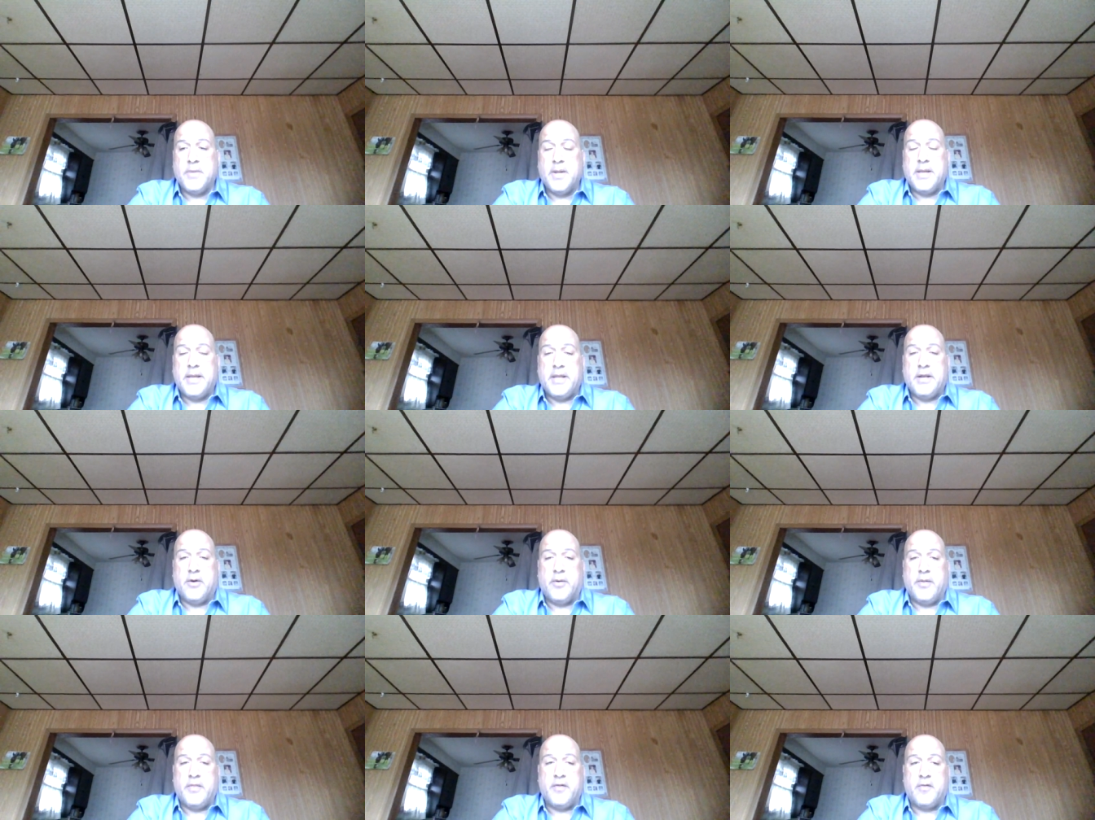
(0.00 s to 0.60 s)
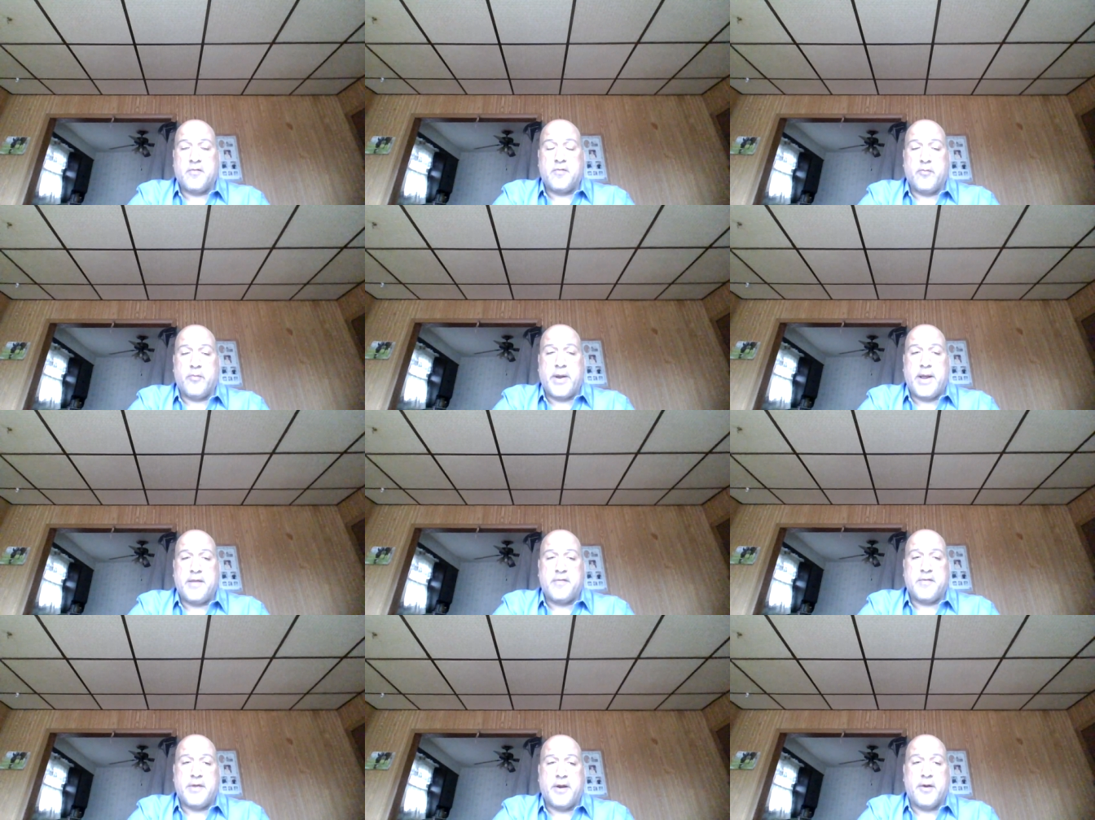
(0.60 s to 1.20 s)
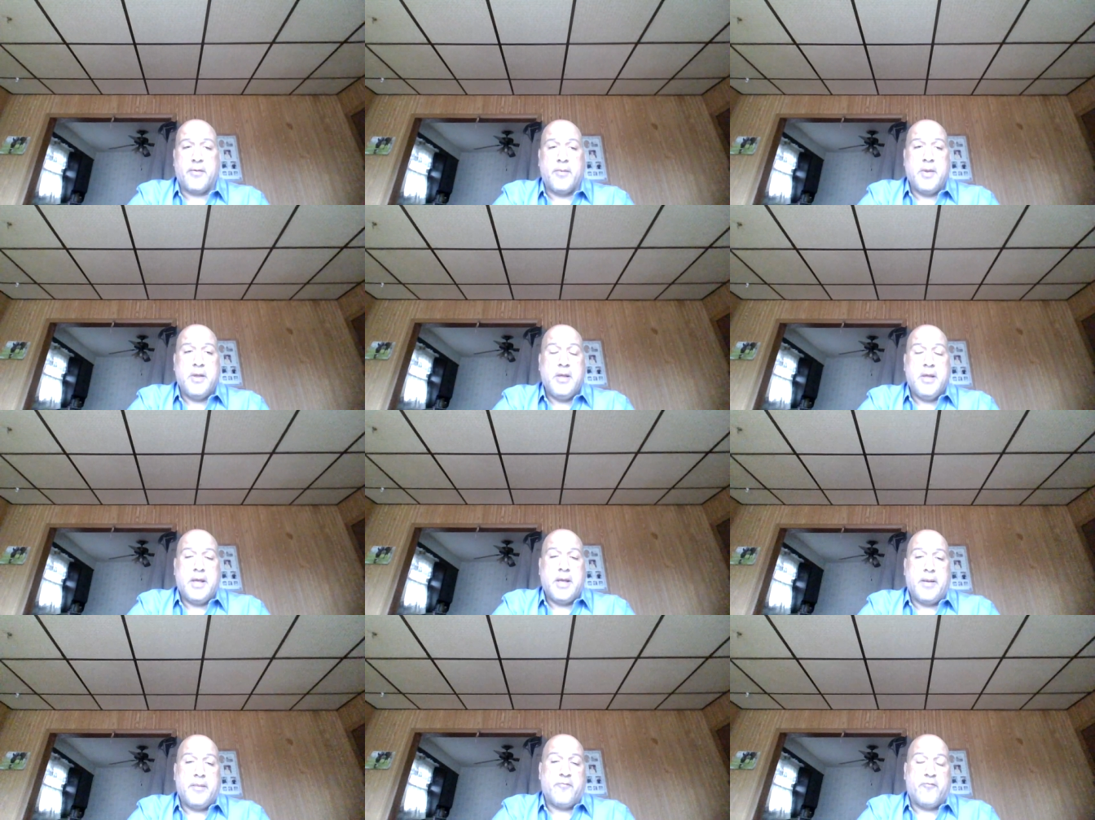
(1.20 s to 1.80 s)
In this race here.
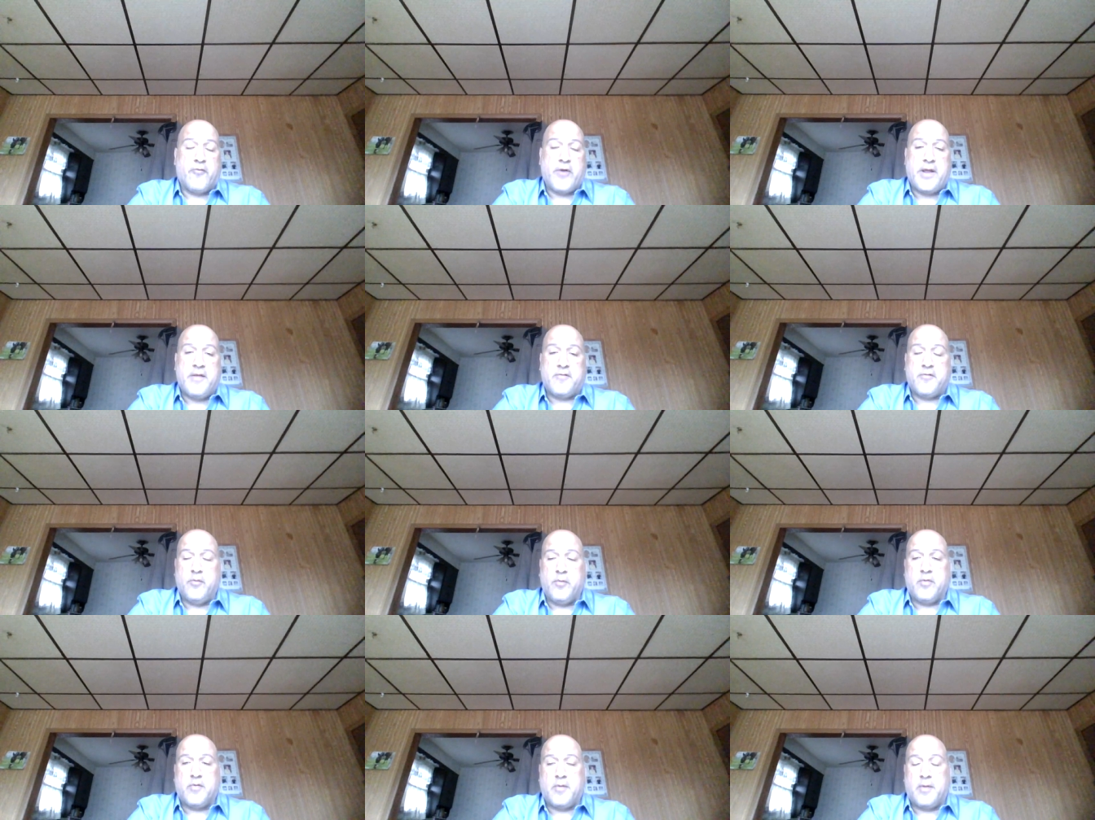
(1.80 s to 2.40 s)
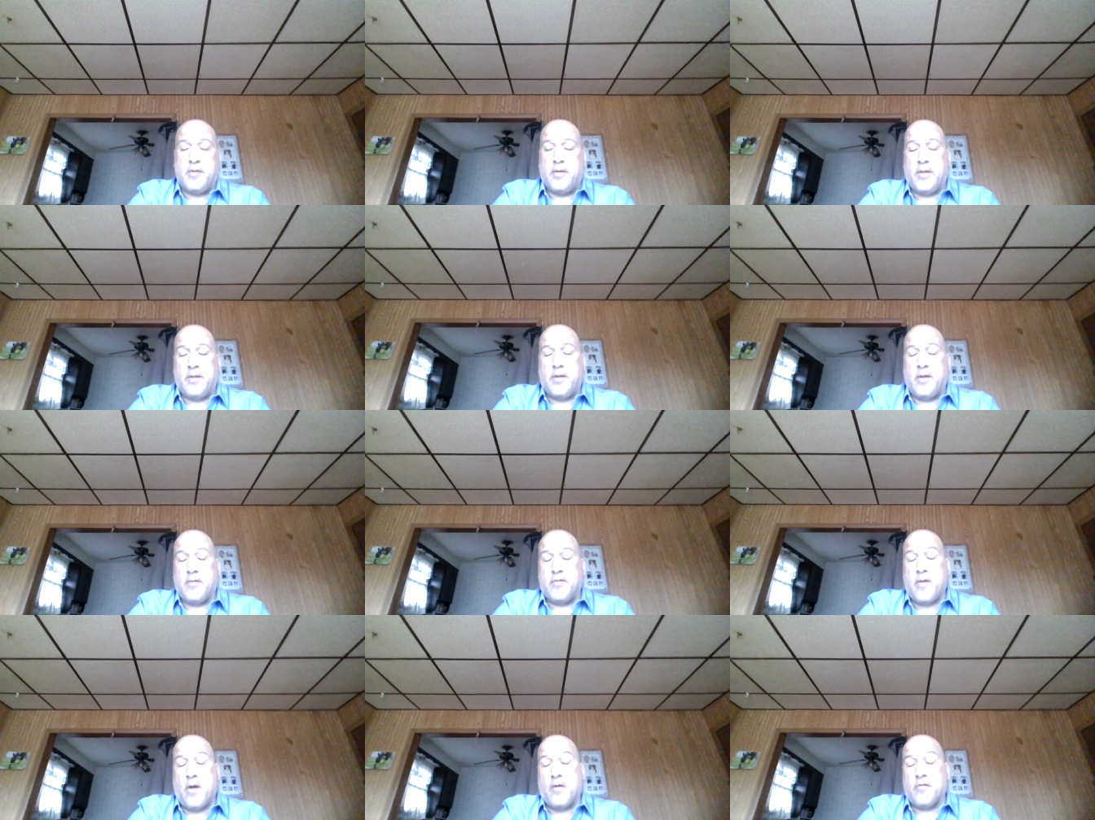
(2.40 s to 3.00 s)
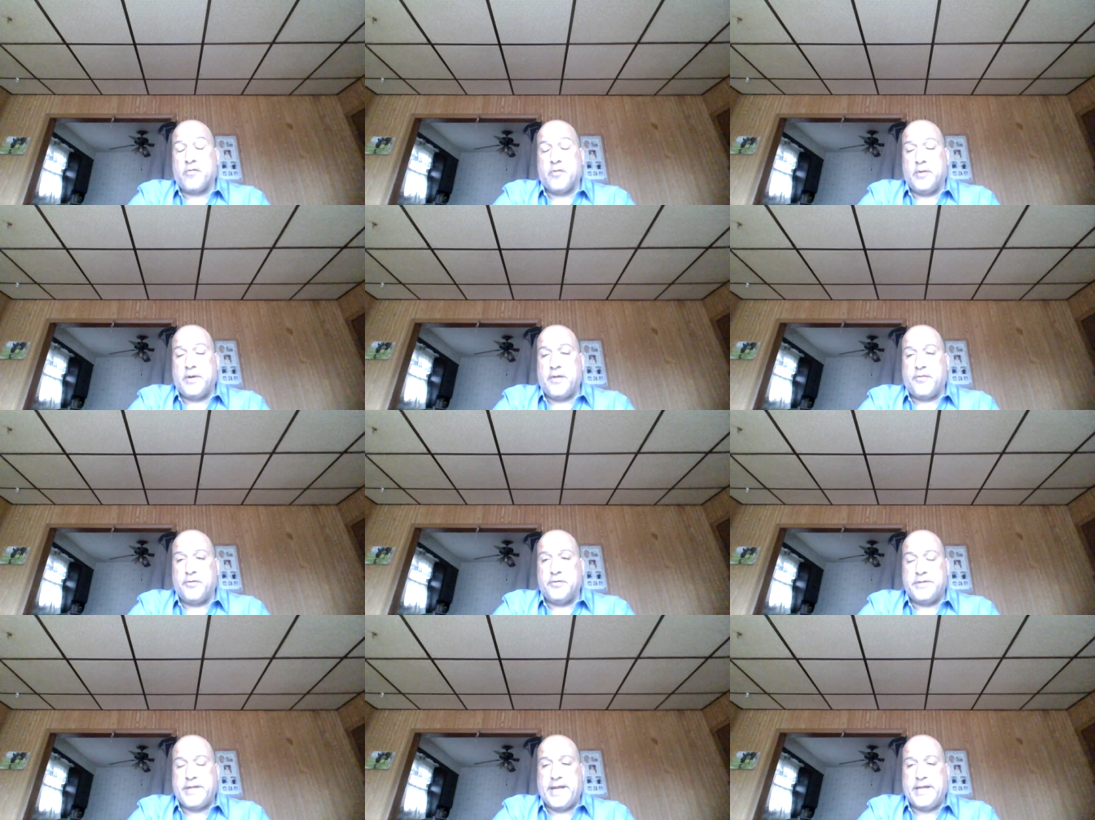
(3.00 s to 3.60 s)
And Freis is also
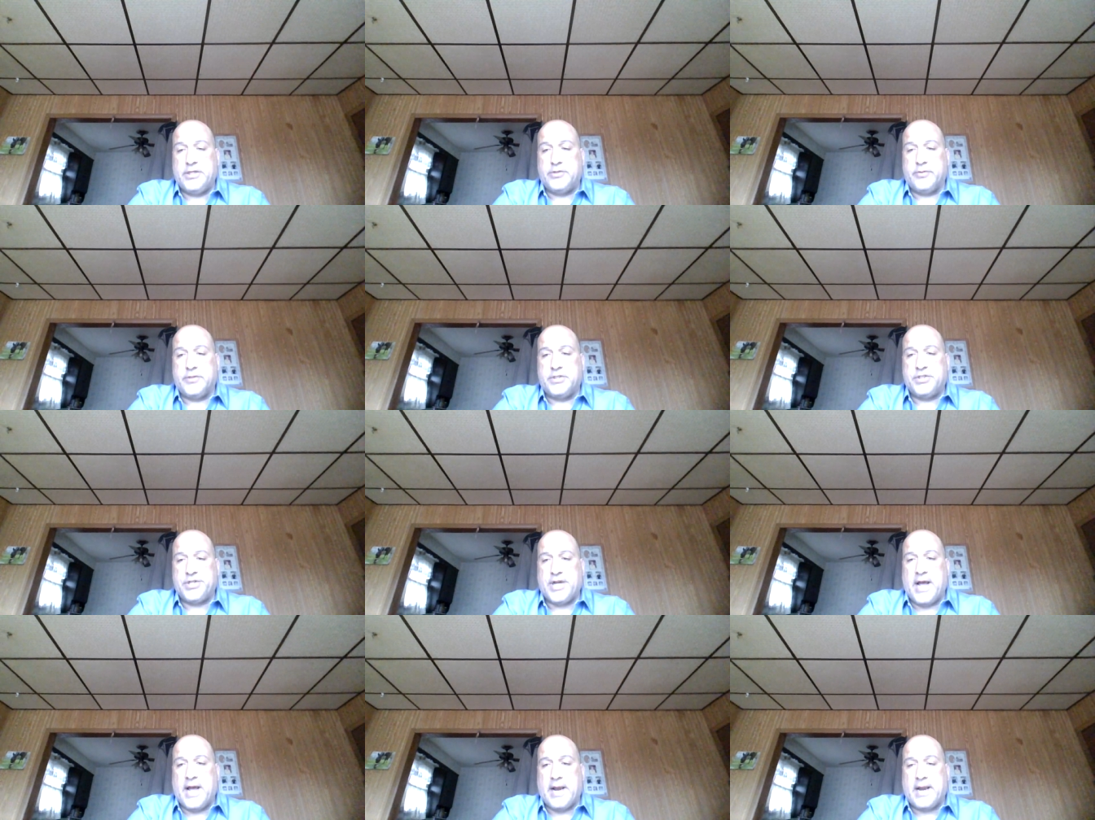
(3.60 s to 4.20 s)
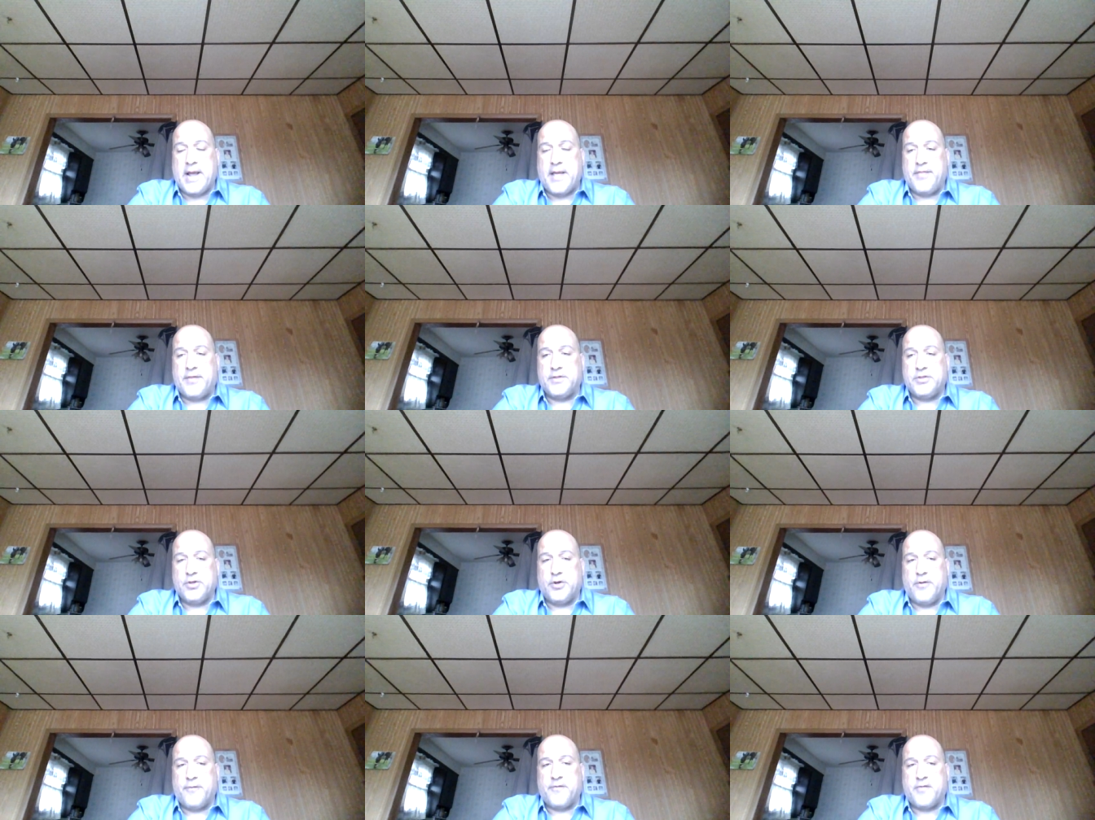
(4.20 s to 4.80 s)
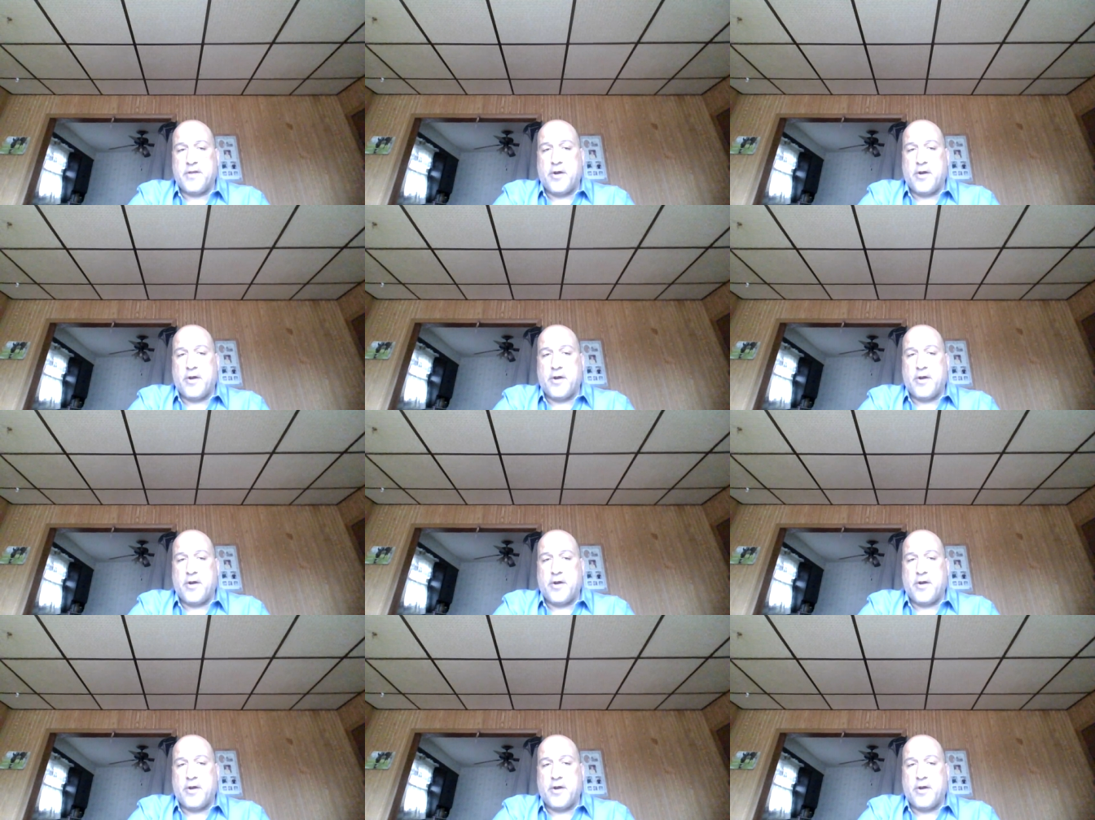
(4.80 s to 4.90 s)
another dangerous jock on the turf.